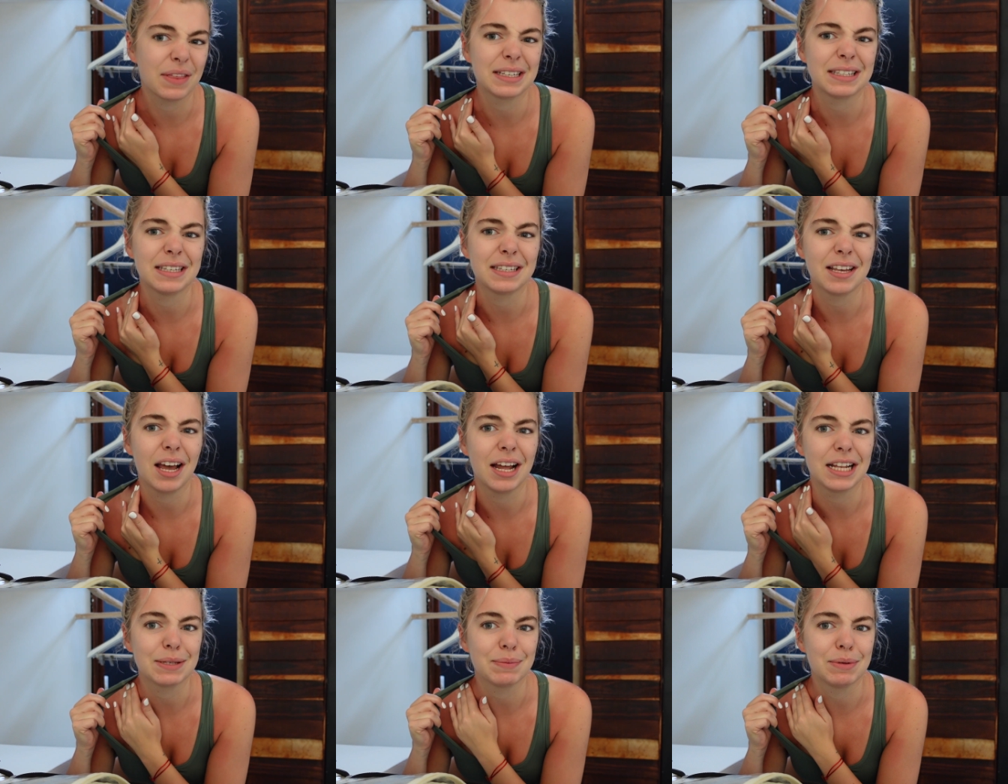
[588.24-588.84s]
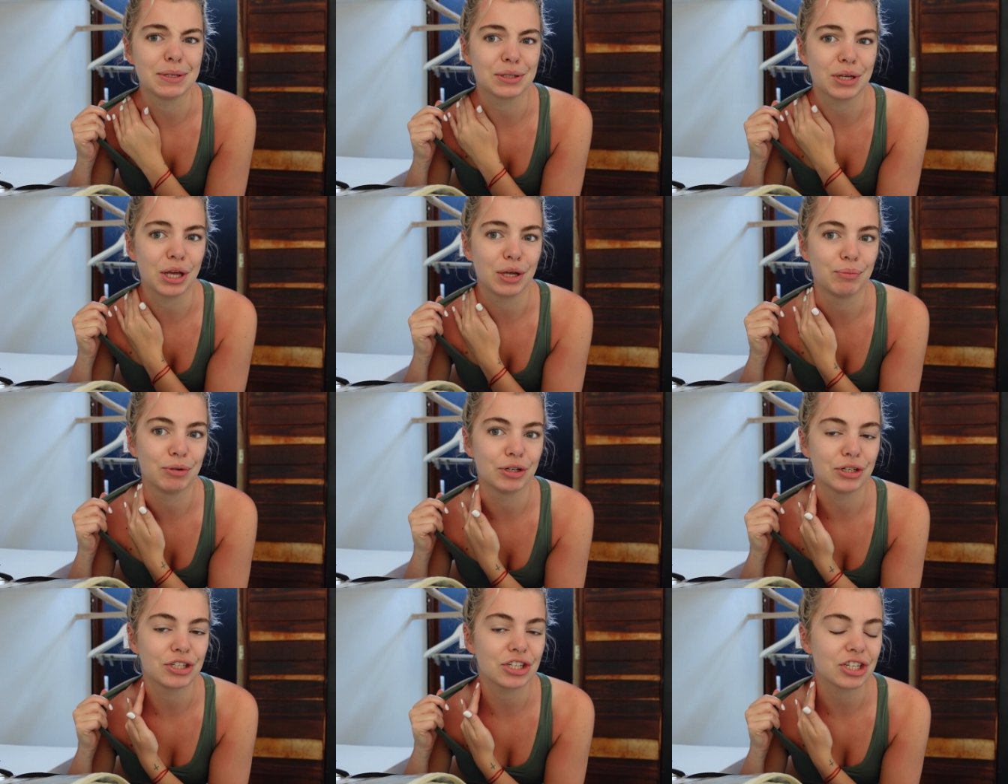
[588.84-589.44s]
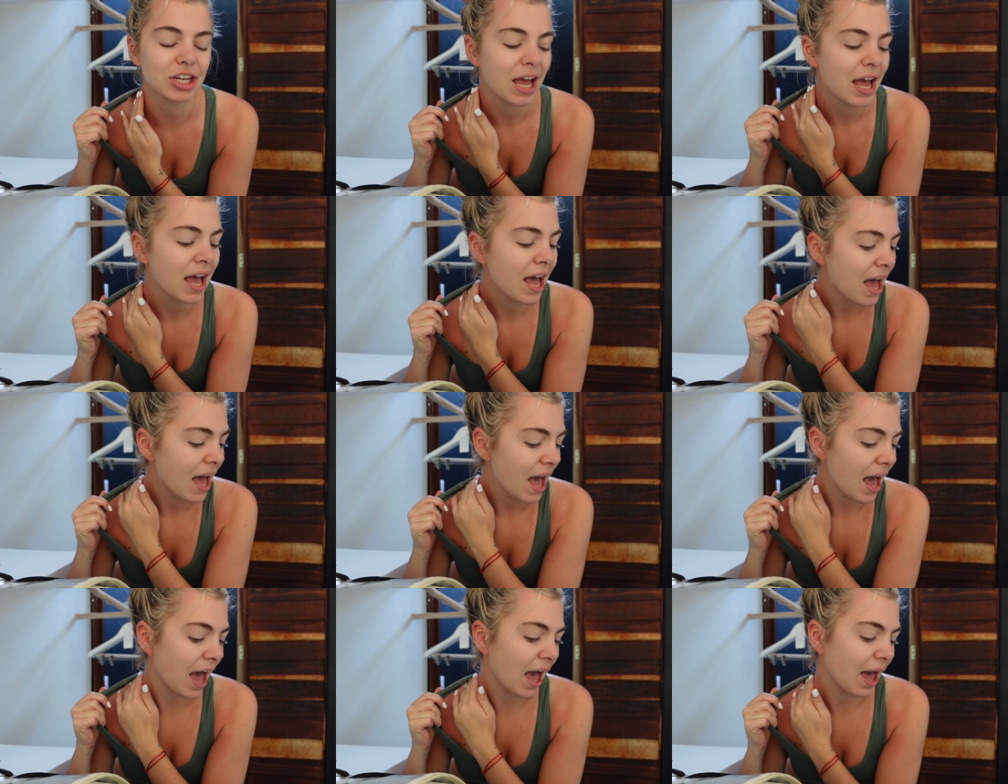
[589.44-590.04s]
this is hurting me so much.
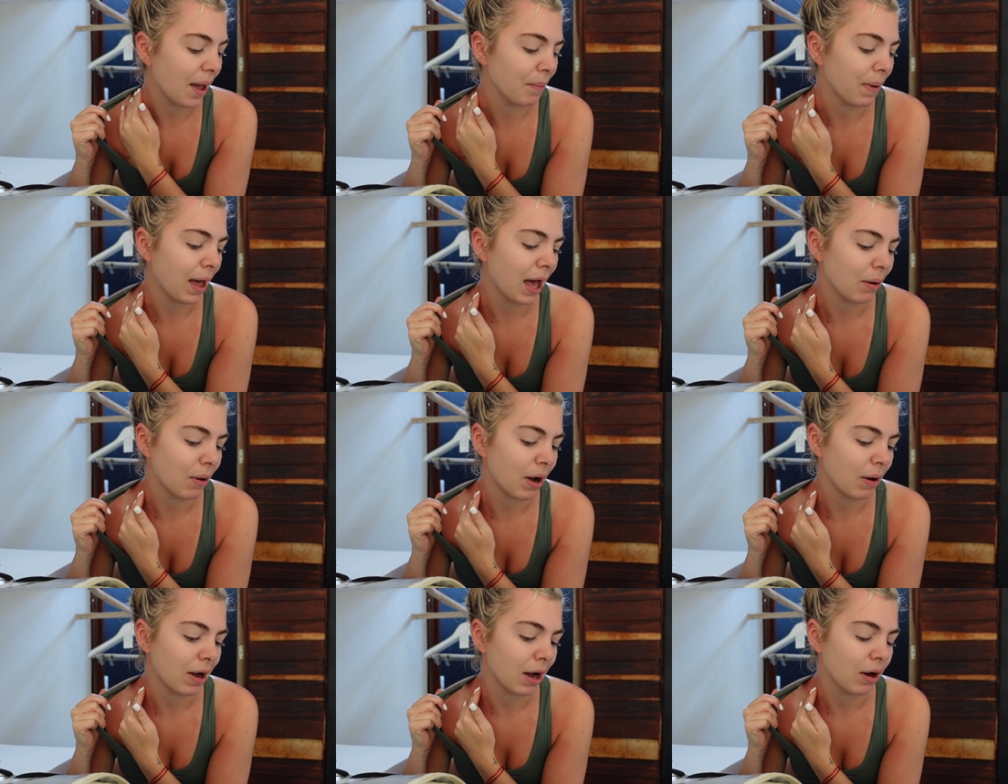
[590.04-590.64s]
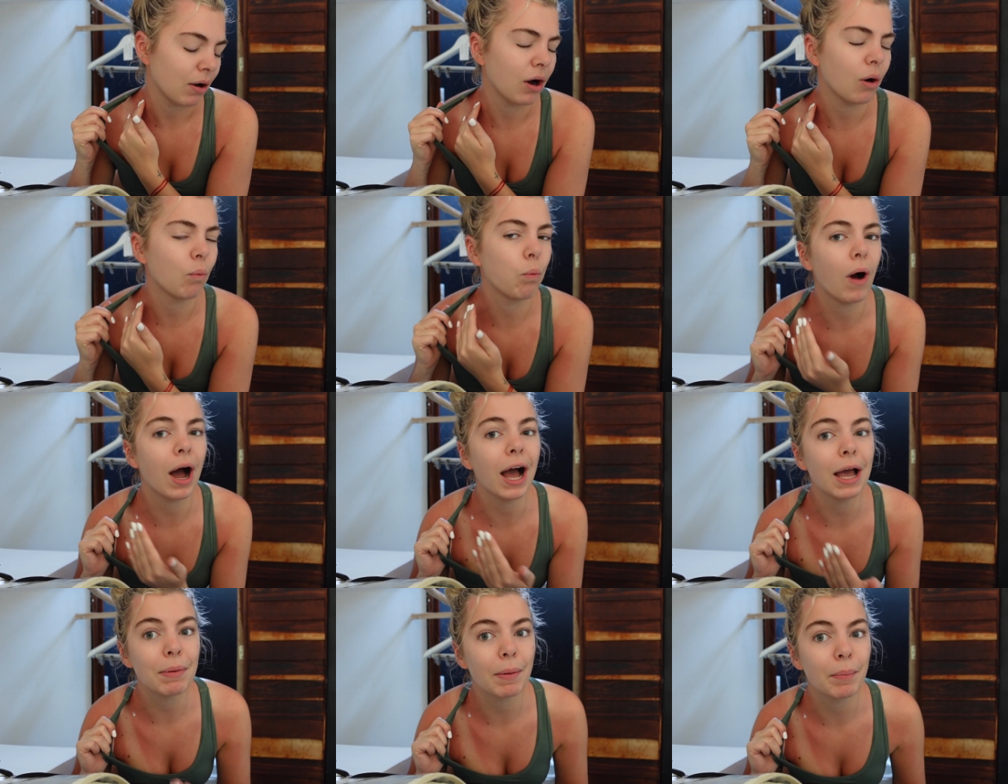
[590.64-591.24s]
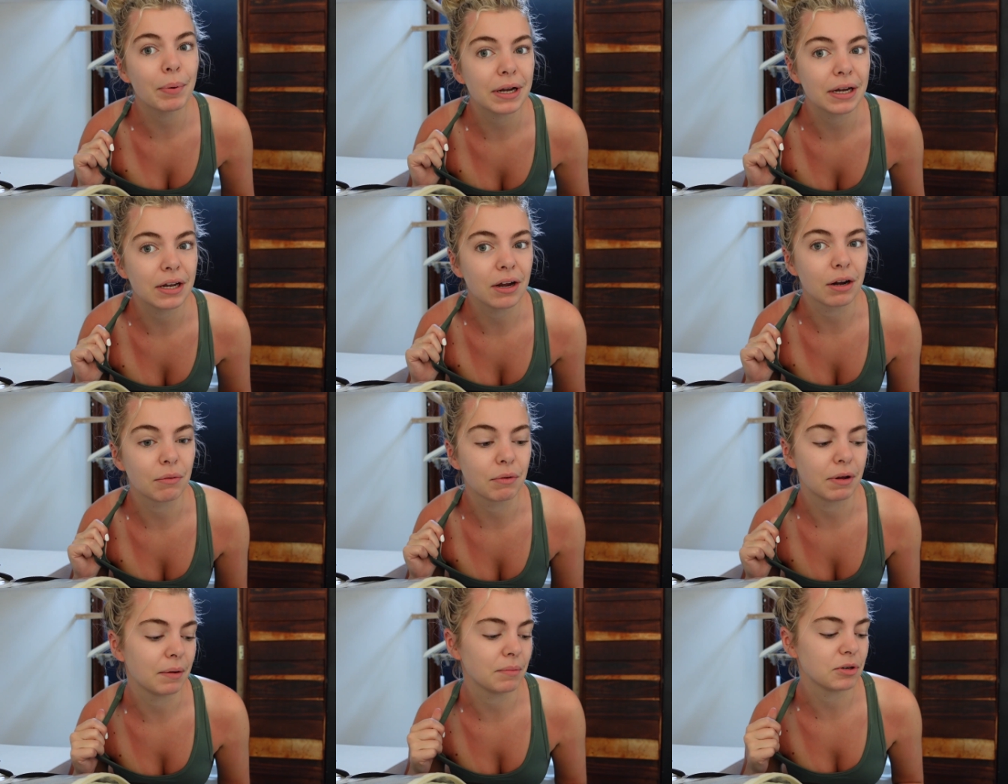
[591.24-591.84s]
Um, Oh, why am I putting it
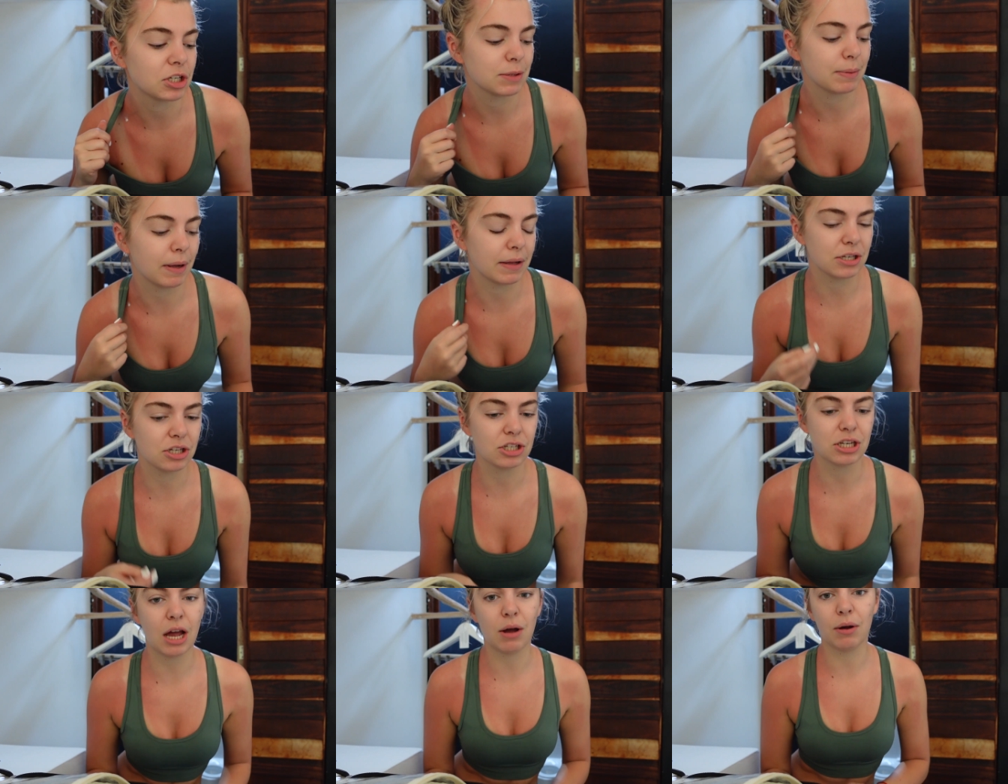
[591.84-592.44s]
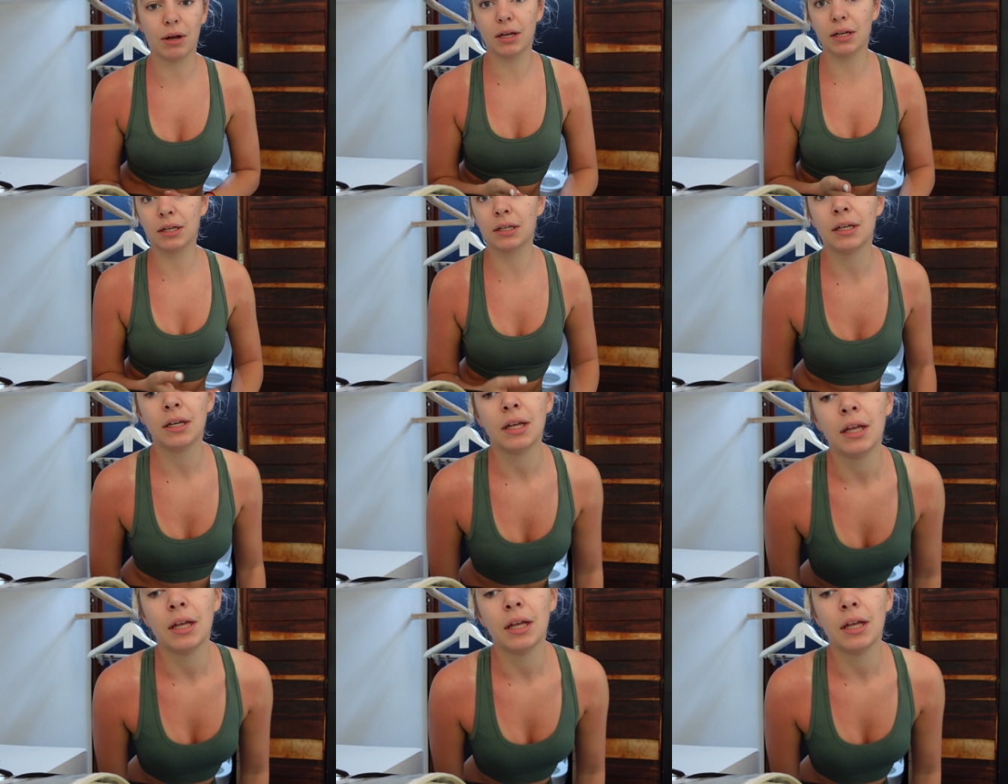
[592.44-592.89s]
on when I'm just about to shower?